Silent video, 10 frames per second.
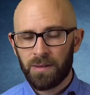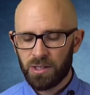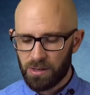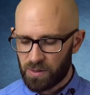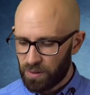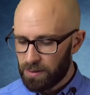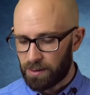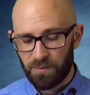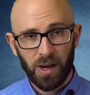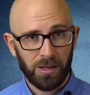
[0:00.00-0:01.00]
The show's fifth
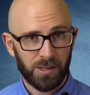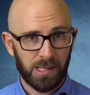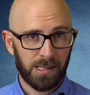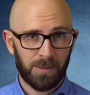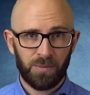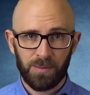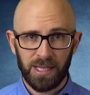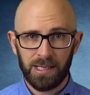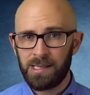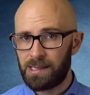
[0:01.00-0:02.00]
and final season
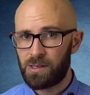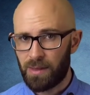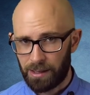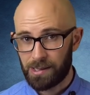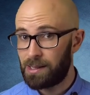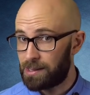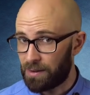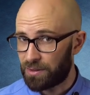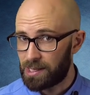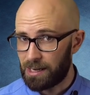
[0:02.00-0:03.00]
premiered in
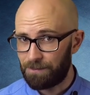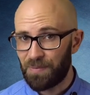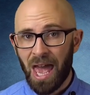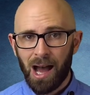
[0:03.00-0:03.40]
2017.